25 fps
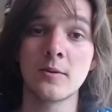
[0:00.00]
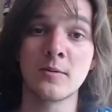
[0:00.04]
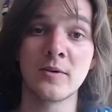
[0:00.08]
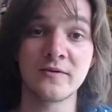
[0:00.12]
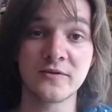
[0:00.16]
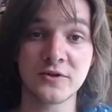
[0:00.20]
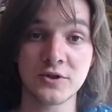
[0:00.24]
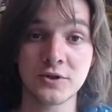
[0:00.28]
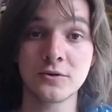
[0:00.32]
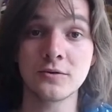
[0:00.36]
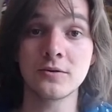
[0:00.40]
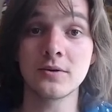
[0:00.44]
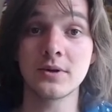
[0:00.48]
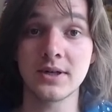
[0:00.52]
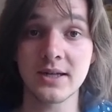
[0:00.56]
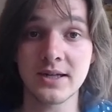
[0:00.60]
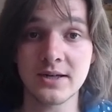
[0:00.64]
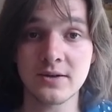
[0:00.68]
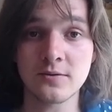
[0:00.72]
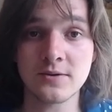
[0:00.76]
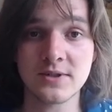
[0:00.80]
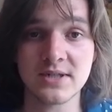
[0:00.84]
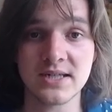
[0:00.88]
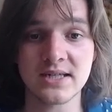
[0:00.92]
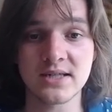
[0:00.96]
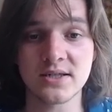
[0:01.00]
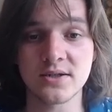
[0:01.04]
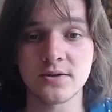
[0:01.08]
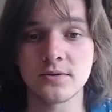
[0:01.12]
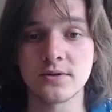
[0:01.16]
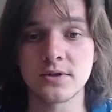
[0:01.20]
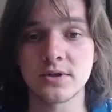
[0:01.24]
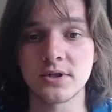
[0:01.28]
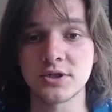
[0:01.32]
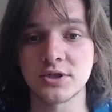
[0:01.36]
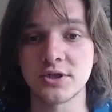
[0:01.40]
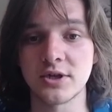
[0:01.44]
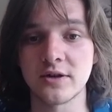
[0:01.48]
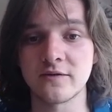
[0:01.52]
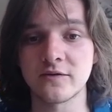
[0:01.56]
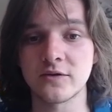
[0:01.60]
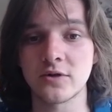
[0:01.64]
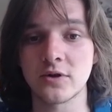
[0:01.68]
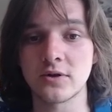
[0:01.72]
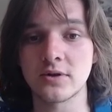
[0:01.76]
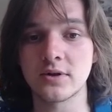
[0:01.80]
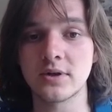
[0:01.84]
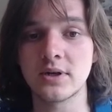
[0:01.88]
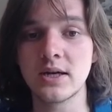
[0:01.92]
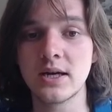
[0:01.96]
with 2 Little Sisus to shift
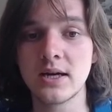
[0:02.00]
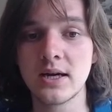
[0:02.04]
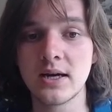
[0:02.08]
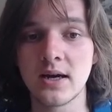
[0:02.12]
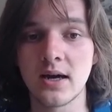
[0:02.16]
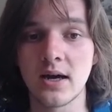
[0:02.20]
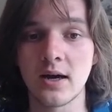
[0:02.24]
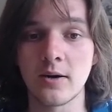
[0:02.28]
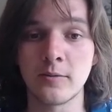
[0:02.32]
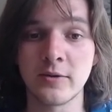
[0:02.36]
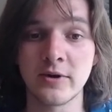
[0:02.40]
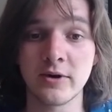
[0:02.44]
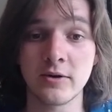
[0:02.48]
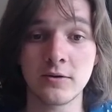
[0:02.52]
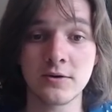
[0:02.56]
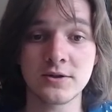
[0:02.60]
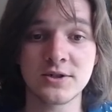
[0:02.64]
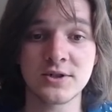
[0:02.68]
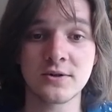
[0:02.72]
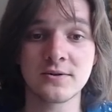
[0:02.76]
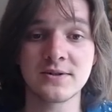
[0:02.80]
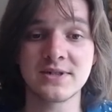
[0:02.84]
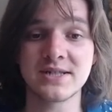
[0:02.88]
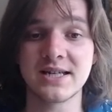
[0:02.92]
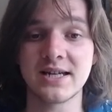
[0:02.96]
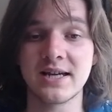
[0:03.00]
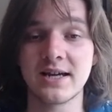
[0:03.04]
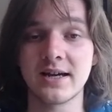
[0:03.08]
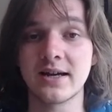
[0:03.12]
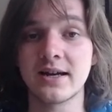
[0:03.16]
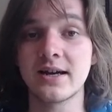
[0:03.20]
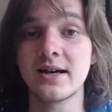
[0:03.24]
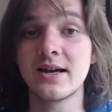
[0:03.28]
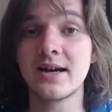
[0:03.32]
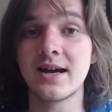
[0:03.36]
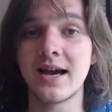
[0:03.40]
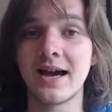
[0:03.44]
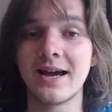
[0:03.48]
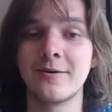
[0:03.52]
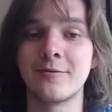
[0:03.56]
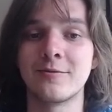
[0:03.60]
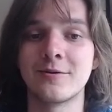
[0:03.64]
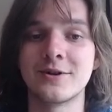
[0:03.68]
on. We're also seeing a